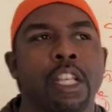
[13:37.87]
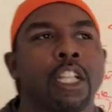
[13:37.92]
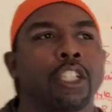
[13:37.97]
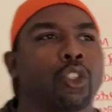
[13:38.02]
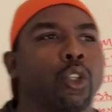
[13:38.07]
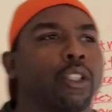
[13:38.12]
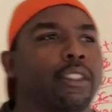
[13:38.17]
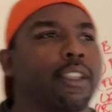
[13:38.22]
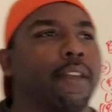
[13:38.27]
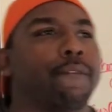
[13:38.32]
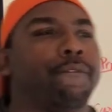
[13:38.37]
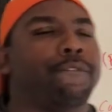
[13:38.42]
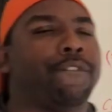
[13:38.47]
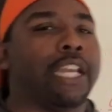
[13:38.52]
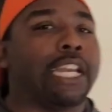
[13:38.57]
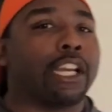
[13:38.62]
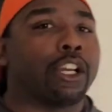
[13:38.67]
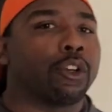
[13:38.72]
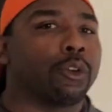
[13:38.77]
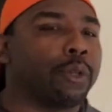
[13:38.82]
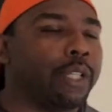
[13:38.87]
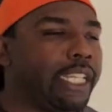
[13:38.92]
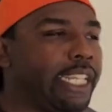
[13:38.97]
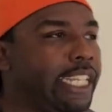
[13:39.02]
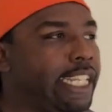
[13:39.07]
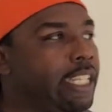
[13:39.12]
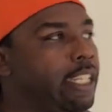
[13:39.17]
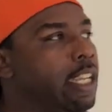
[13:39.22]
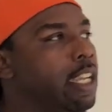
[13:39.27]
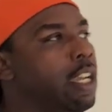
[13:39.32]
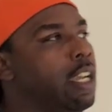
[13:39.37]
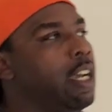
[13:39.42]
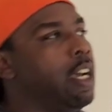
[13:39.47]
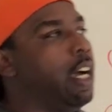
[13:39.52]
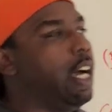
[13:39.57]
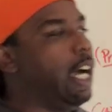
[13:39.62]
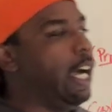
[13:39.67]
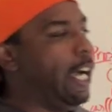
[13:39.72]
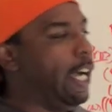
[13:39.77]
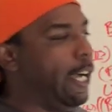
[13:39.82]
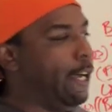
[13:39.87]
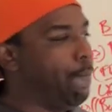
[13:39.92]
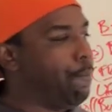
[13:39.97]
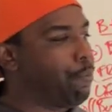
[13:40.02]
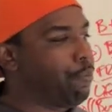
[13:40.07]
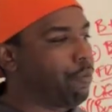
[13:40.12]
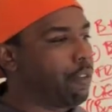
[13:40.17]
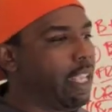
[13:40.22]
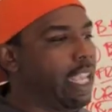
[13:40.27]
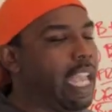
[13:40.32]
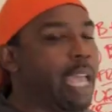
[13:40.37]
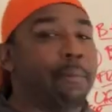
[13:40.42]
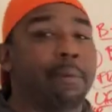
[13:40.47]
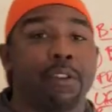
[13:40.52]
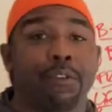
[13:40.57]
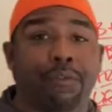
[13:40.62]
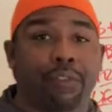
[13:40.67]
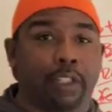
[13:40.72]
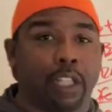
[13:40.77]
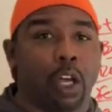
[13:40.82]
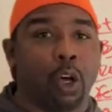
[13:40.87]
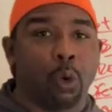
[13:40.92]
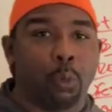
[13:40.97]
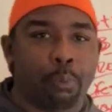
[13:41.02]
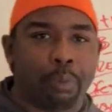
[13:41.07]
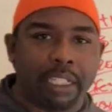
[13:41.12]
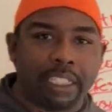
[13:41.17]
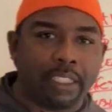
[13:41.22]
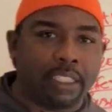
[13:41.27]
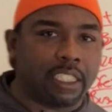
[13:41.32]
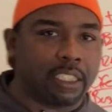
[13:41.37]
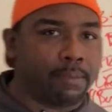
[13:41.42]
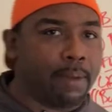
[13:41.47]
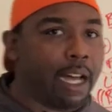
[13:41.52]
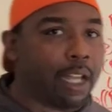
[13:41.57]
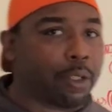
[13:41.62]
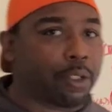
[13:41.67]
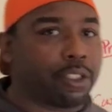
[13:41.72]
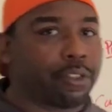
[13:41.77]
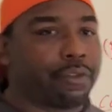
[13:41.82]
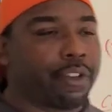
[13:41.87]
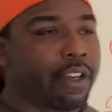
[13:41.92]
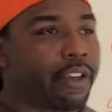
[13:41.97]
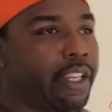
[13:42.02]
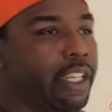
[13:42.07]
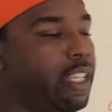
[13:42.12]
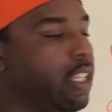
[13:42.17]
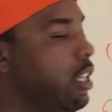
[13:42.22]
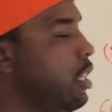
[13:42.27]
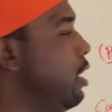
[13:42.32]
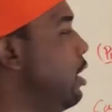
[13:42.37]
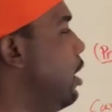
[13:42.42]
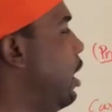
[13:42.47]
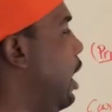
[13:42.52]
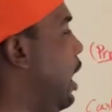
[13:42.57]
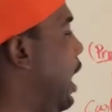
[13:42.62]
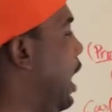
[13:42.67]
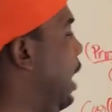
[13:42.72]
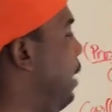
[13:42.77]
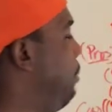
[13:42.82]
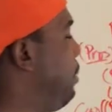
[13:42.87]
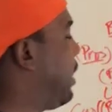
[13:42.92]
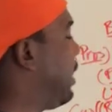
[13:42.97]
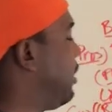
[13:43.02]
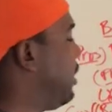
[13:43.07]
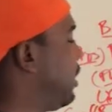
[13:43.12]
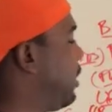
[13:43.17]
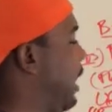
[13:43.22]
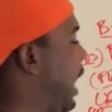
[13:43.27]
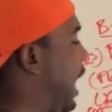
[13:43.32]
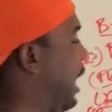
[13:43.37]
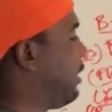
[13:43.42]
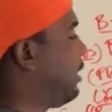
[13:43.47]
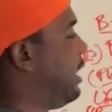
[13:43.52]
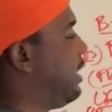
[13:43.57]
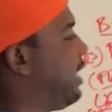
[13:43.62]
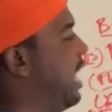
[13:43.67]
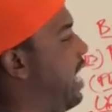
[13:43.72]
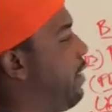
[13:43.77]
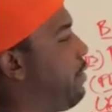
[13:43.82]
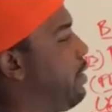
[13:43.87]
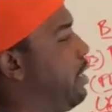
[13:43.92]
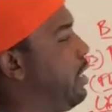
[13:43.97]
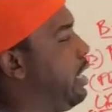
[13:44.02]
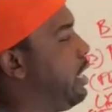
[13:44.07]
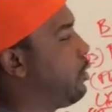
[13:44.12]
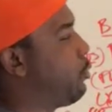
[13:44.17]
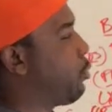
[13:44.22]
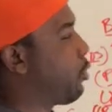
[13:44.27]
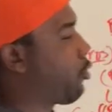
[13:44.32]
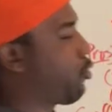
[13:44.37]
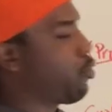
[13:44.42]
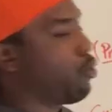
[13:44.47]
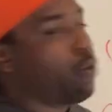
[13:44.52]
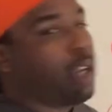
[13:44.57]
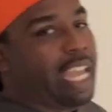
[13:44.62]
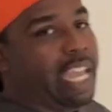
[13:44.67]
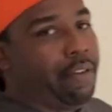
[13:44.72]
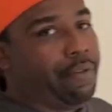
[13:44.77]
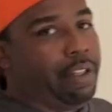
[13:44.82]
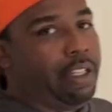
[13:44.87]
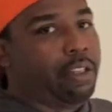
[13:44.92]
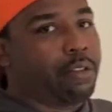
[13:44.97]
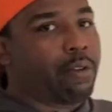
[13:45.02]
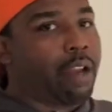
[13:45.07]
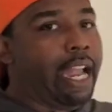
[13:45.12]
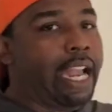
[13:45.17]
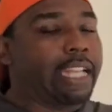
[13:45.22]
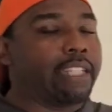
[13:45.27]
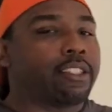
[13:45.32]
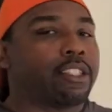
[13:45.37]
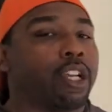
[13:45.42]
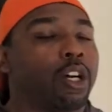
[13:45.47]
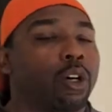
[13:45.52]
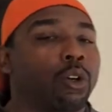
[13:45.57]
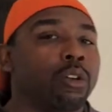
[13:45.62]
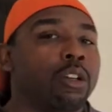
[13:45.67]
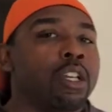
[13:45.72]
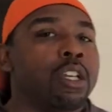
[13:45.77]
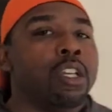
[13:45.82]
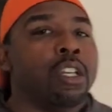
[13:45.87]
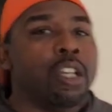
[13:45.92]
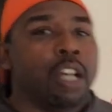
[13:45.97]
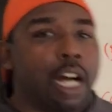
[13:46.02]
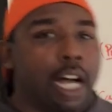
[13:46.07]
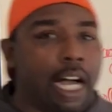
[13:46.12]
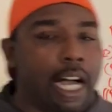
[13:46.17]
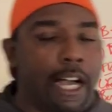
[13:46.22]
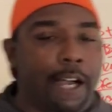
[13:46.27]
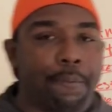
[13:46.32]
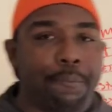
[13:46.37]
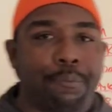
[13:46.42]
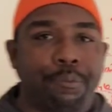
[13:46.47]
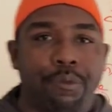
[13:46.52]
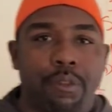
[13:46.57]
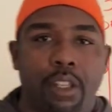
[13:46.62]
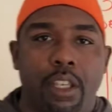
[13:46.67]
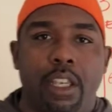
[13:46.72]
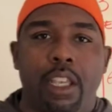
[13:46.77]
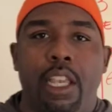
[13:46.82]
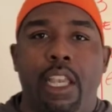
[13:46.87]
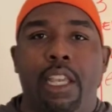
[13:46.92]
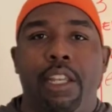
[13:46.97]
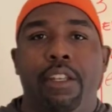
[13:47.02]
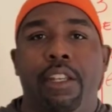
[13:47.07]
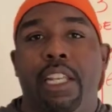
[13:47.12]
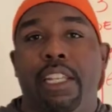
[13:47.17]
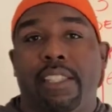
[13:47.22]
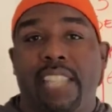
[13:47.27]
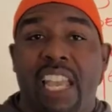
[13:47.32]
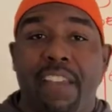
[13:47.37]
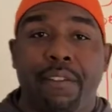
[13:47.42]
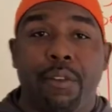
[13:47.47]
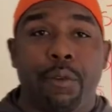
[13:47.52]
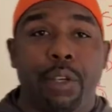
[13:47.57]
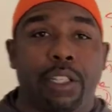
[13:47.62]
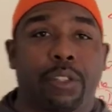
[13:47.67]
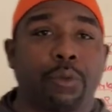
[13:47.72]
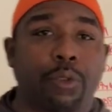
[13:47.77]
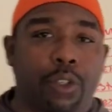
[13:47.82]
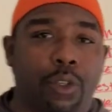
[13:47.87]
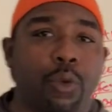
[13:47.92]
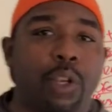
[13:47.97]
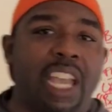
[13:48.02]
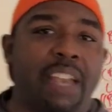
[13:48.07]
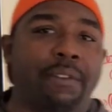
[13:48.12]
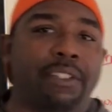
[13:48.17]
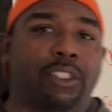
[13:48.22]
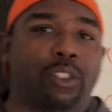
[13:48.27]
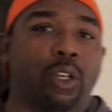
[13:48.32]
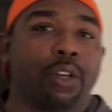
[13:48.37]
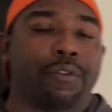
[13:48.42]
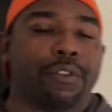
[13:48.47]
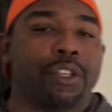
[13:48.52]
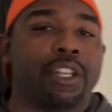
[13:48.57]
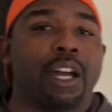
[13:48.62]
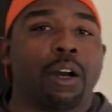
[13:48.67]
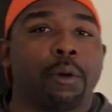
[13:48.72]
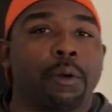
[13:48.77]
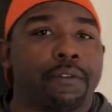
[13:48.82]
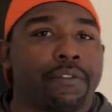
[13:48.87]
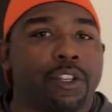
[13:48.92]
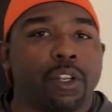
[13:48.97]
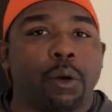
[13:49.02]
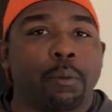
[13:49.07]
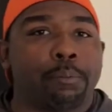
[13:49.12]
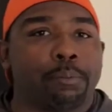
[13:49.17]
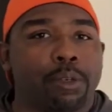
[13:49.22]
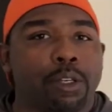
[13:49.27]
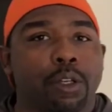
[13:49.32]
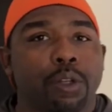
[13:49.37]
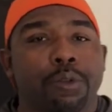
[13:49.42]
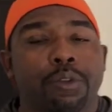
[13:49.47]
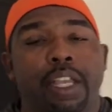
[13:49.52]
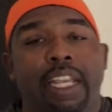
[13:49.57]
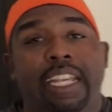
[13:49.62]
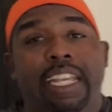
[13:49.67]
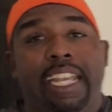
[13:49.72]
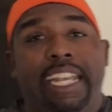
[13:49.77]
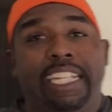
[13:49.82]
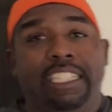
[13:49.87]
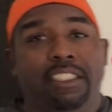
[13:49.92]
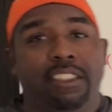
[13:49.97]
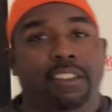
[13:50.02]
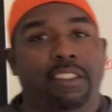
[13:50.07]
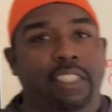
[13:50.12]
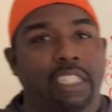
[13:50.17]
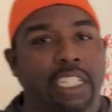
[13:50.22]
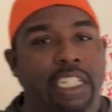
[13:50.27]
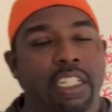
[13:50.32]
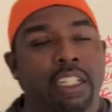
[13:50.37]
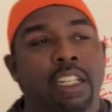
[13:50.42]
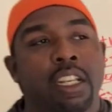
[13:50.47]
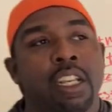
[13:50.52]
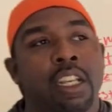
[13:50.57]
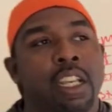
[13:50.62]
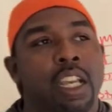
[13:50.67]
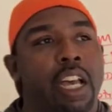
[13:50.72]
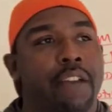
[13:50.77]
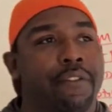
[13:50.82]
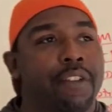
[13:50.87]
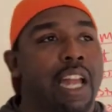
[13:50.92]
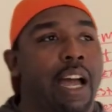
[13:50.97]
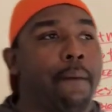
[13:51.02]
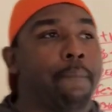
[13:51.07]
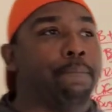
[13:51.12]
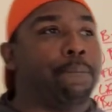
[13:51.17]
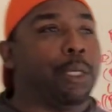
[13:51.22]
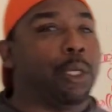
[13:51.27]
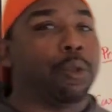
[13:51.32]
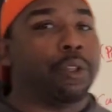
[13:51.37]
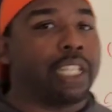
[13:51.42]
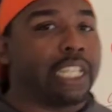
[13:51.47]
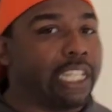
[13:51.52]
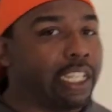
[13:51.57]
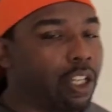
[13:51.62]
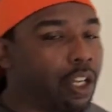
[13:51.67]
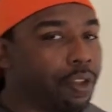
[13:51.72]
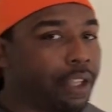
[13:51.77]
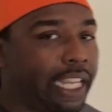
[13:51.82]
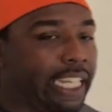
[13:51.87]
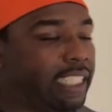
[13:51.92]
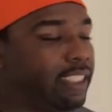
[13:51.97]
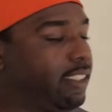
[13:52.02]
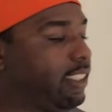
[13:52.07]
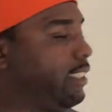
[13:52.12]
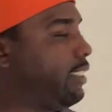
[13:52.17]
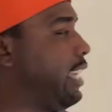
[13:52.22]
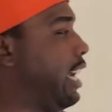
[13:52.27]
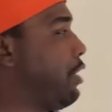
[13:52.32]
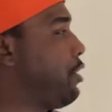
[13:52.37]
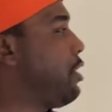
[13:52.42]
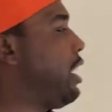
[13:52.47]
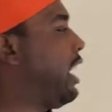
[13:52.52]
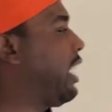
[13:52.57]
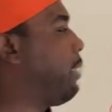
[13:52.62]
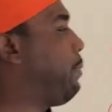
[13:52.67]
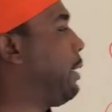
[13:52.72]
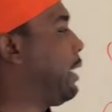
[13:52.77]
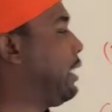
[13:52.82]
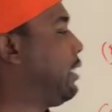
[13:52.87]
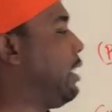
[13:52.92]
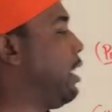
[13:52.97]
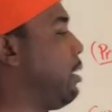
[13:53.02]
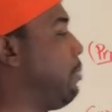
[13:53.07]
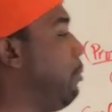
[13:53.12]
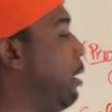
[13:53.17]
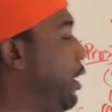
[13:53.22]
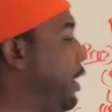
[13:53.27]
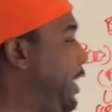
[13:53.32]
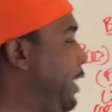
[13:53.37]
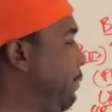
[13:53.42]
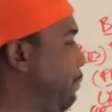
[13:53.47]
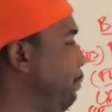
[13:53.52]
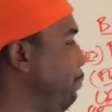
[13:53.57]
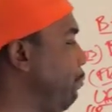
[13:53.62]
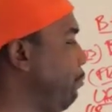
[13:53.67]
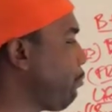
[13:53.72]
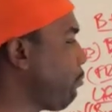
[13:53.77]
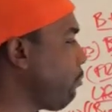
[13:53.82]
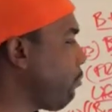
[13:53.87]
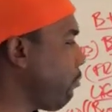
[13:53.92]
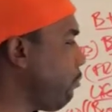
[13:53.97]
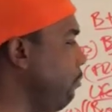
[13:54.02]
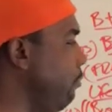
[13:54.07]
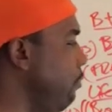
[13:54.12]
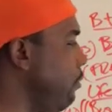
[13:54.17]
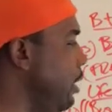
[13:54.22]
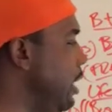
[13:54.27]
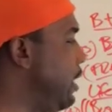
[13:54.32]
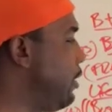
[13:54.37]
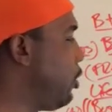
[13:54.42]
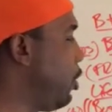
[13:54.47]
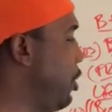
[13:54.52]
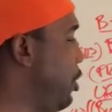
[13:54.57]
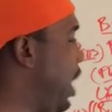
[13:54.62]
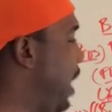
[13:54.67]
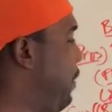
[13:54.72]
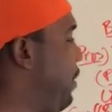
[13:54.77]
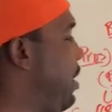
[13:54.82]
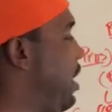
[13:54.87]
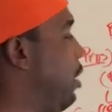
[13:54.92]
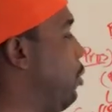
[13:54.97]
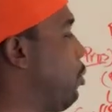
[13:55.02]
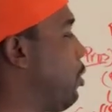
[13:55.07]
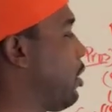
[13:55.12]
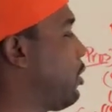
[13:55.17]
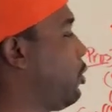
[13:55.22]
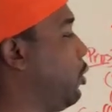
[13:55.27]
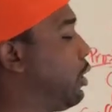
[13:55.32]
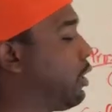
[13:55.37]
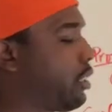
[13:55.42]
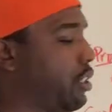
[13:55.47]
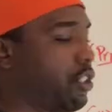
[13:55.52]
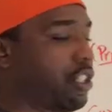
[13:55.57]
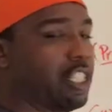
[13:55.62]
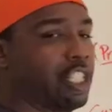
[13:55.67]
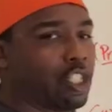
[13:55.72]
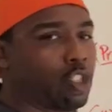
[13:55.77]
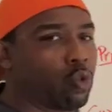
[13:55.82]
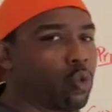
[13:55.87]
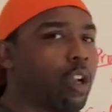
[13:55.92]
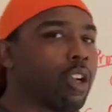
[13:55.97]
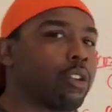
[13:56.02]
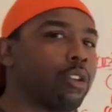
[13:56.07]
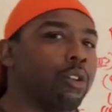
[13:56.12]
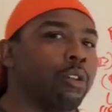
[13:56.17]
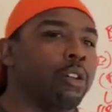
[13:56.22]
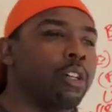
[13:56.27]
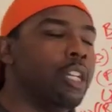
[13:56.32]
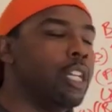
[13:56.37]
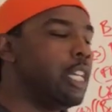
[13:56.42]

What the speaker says: So it's a very ebb and flow business model. It's very, because it's heavy, it's recruit heavy, right? So, and it's recruit heavy. So if you don't build an agency, if you're not building it on the agency side, you're not going to make a ton of money. And so you don't have a network, so you're going to struggle.